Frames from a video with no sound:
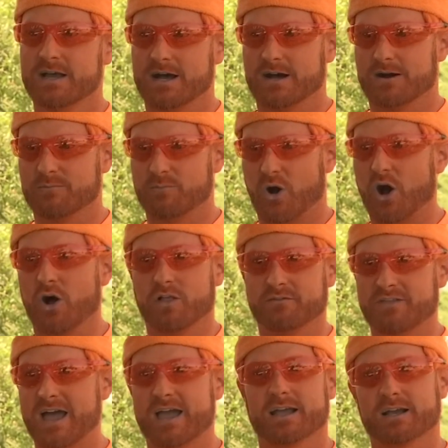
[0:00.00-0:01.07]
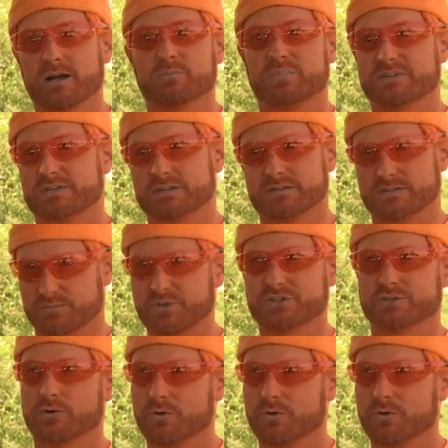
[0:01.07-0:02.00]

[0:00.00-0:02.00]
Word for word: Um, all of that encompasses Mr.